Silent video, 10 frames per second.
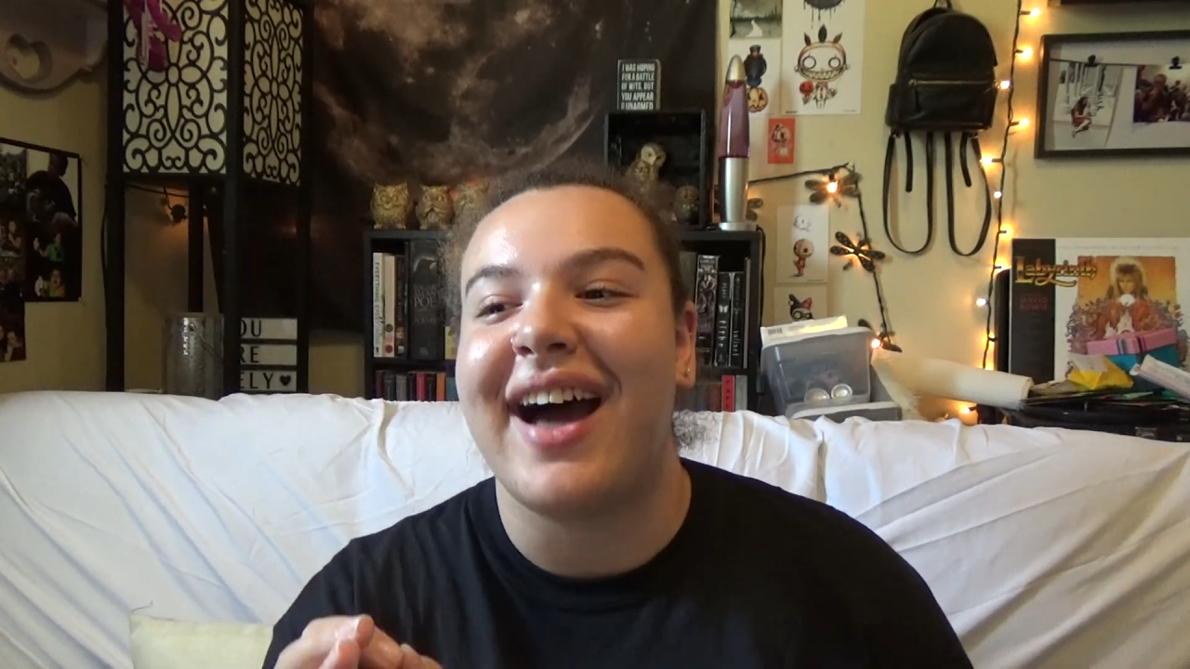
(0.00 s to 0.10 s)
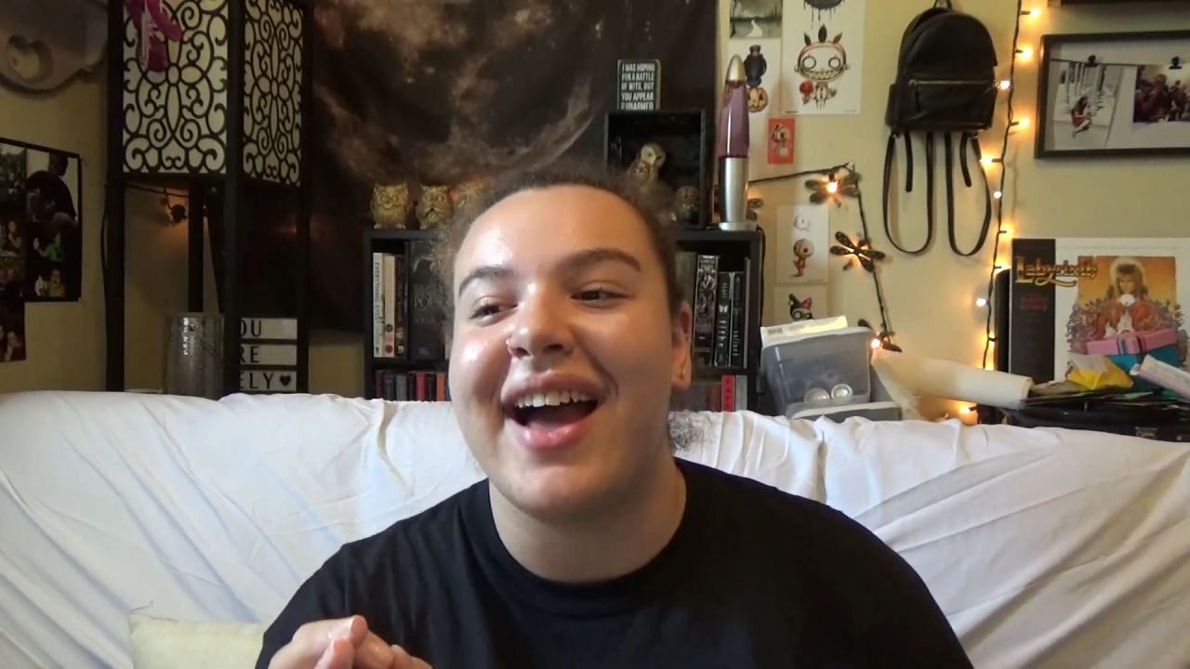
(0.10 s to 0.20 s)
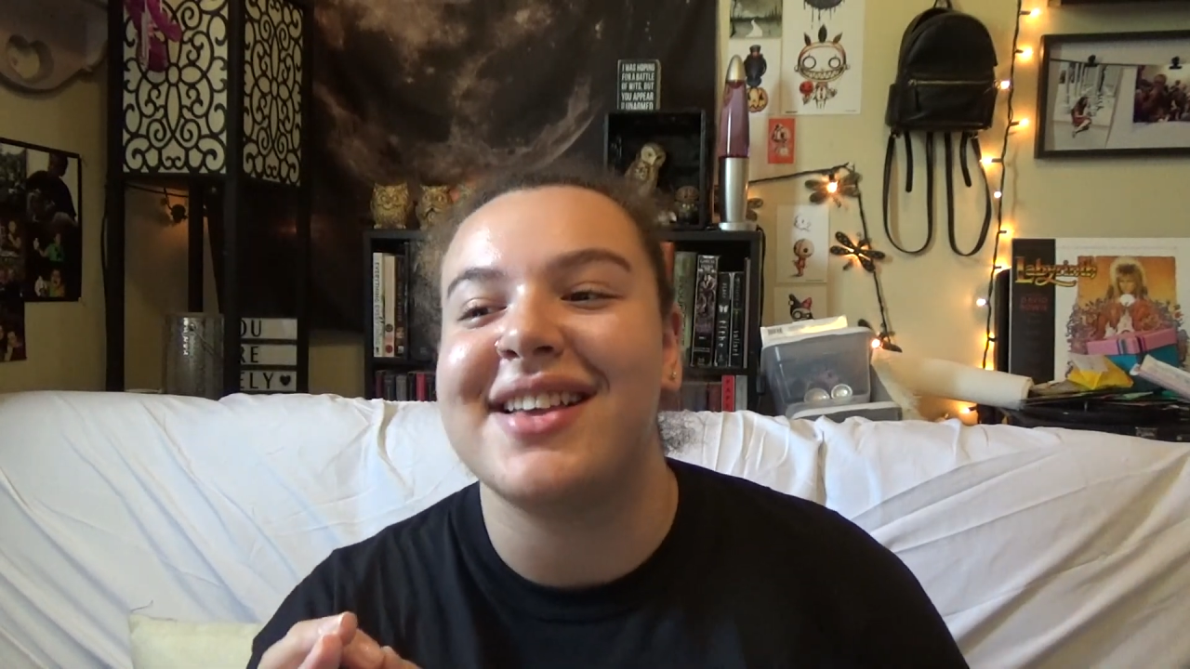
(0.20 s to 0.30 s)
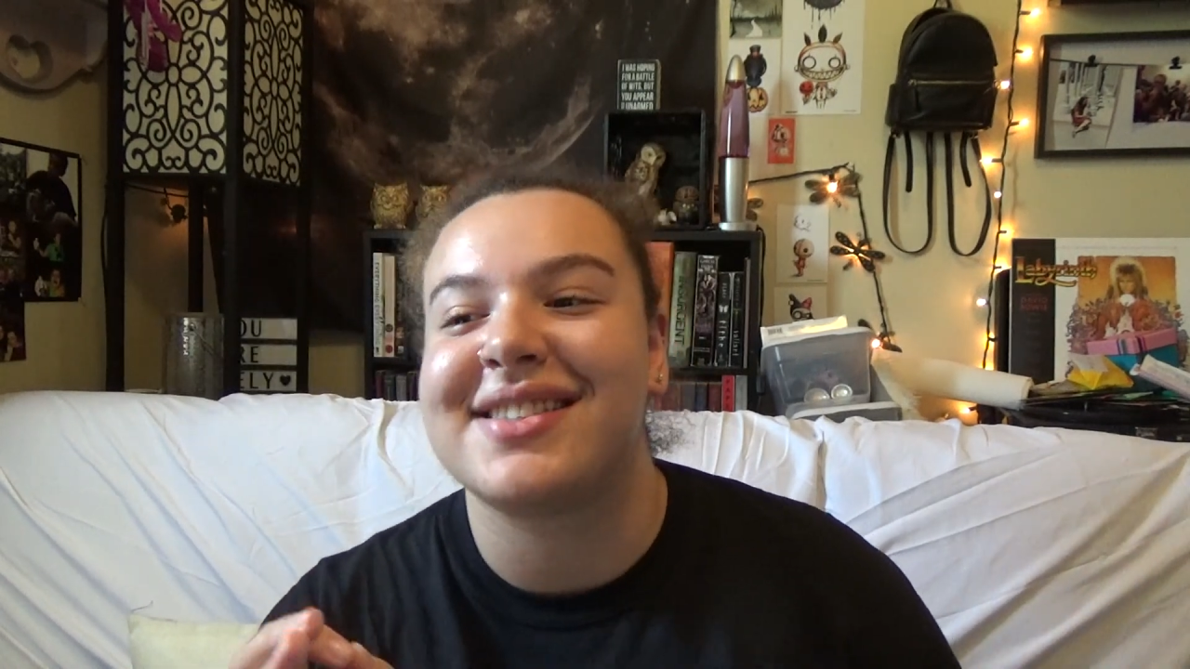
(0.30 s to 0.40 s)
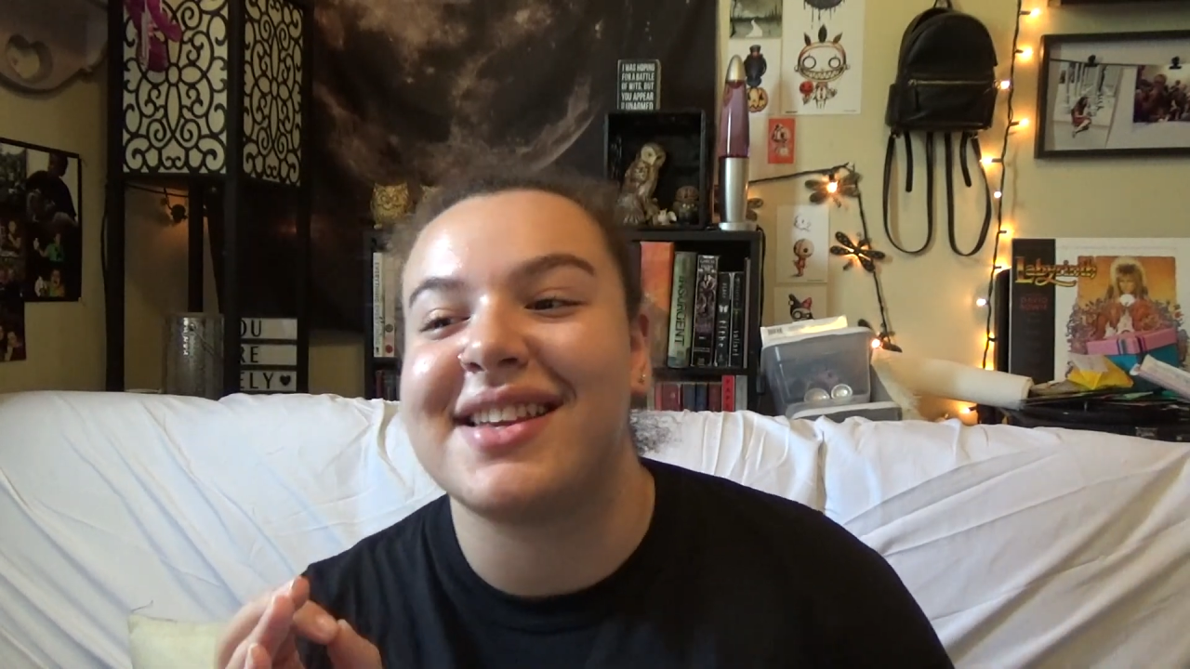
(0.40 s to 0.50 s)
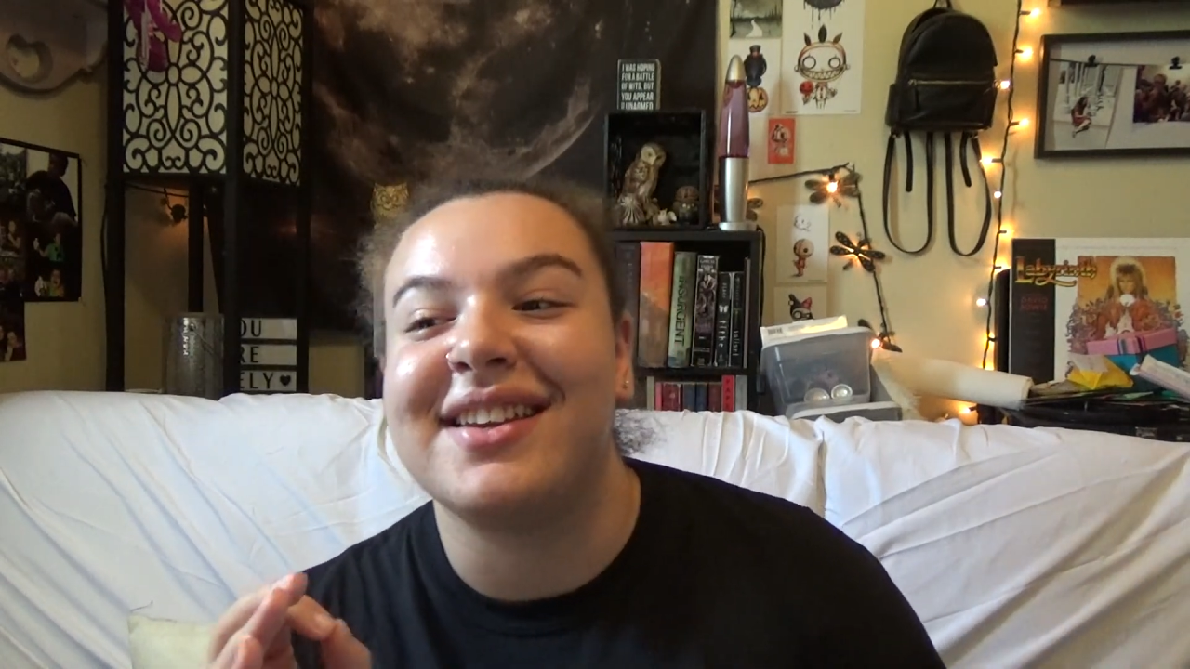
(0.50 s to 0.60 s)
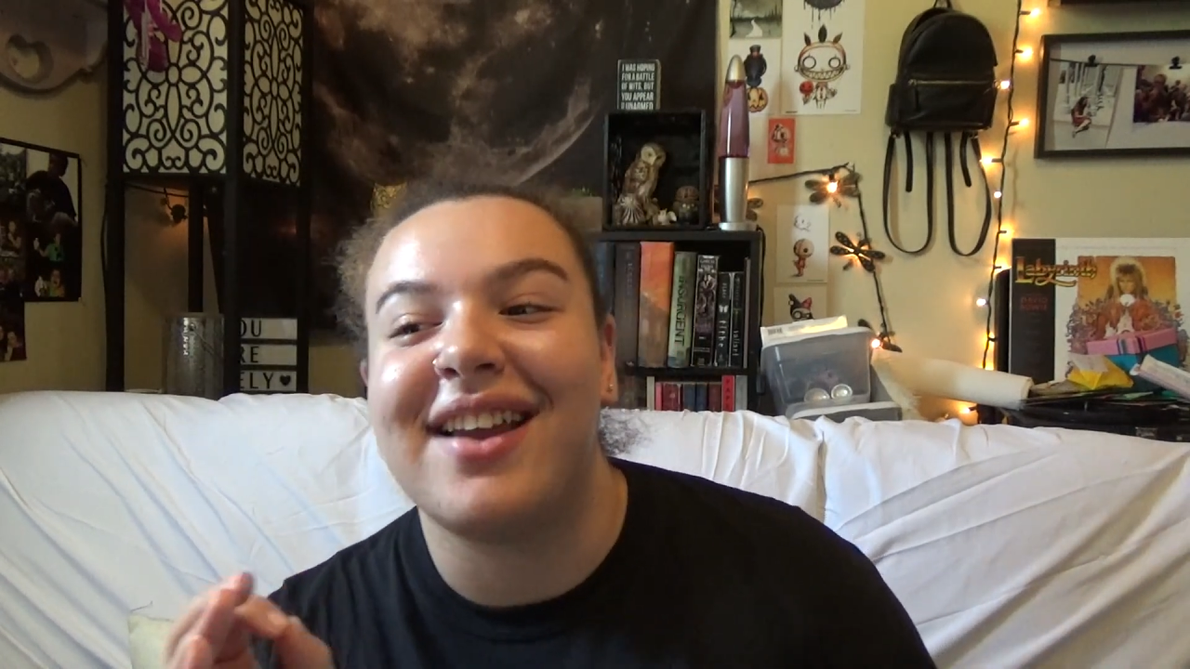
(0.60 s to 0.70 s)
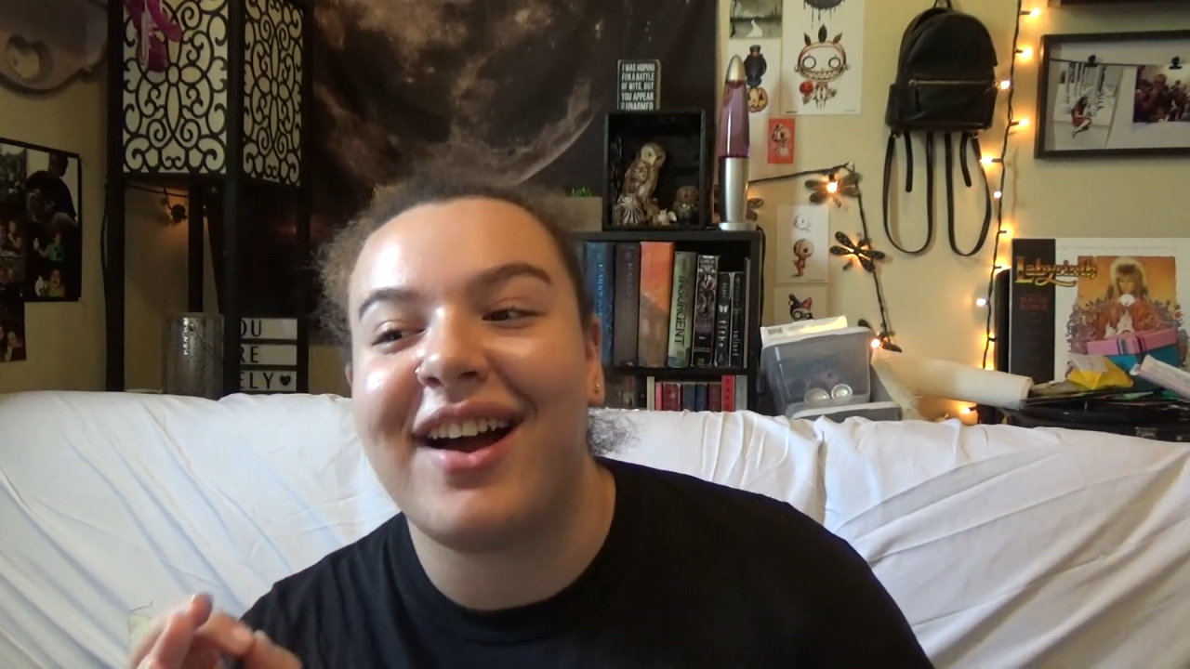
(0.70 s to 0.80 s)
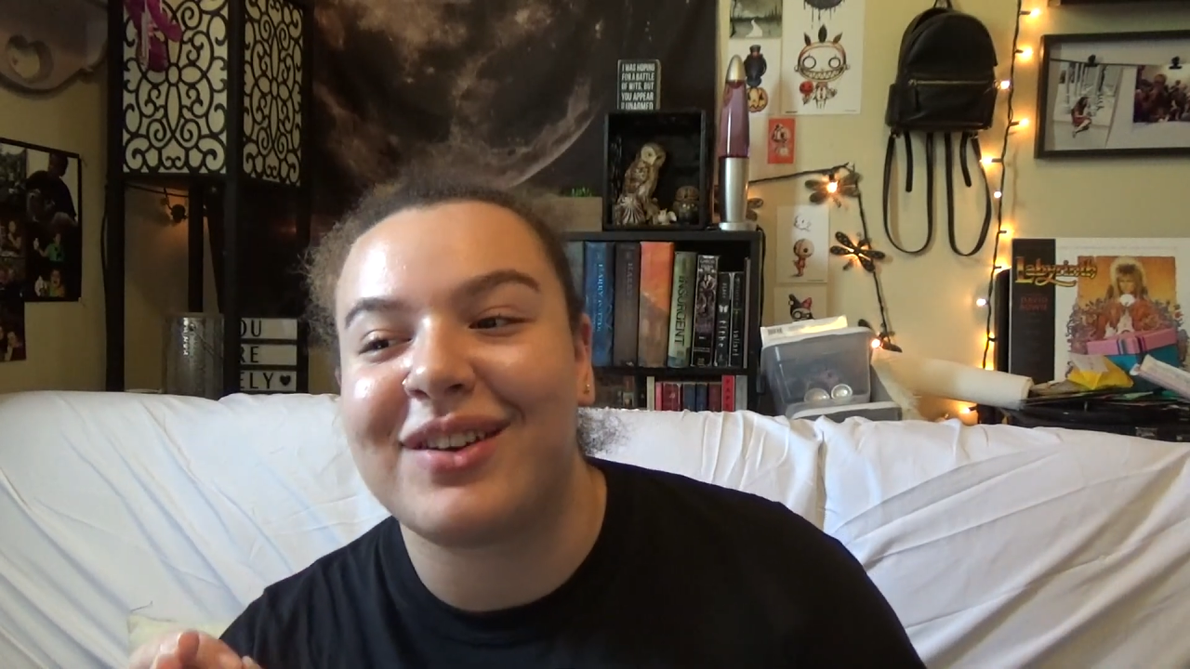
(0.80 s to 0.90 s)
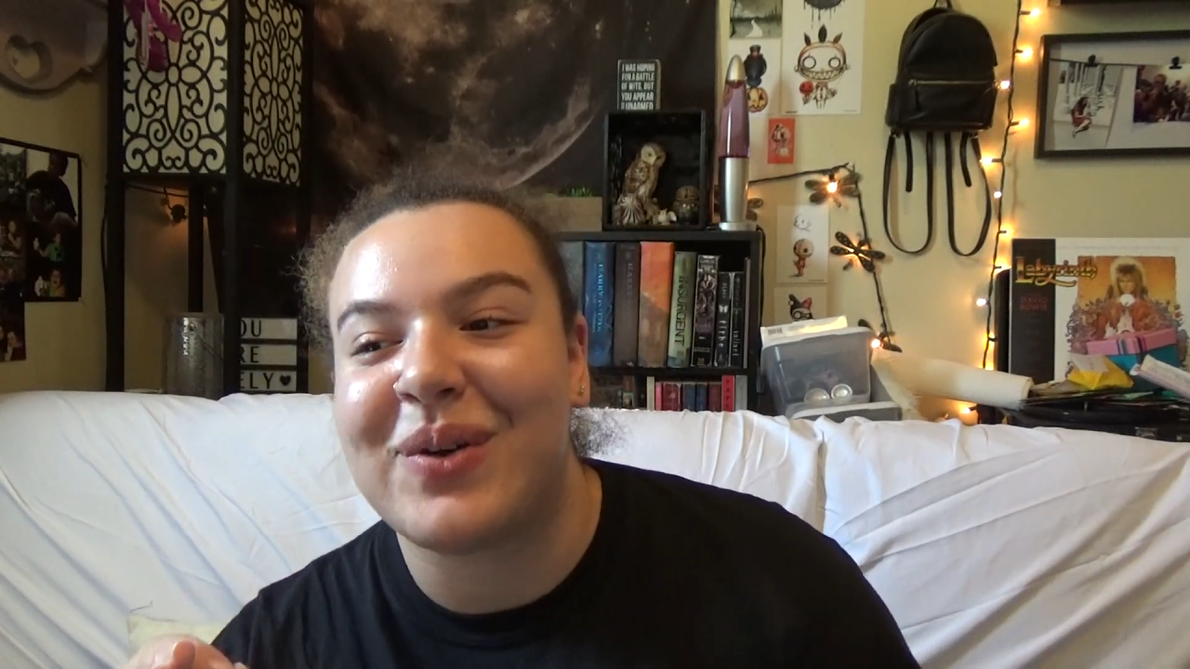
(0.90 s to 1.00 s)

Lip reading: I say knock